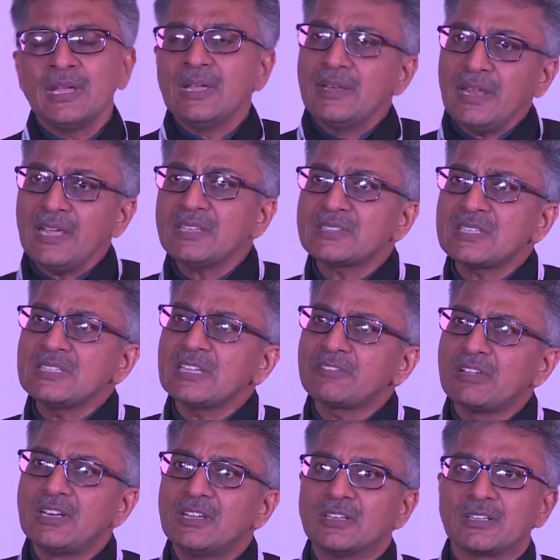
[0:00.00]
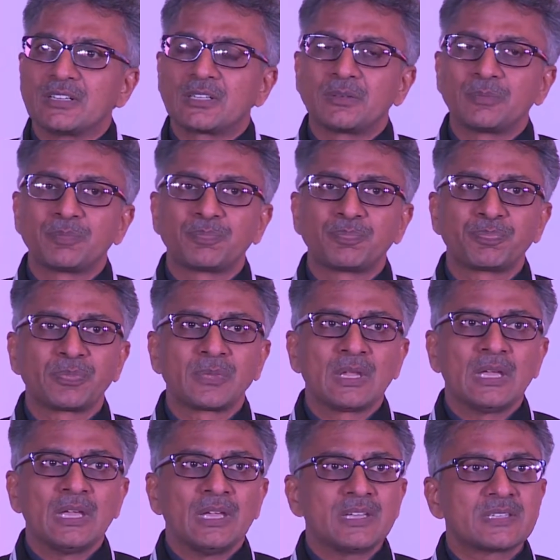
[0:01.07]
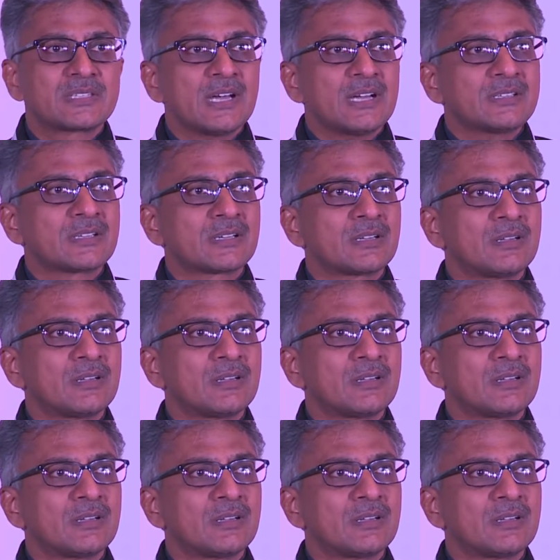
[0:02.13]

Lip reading: Next thing that we learned is that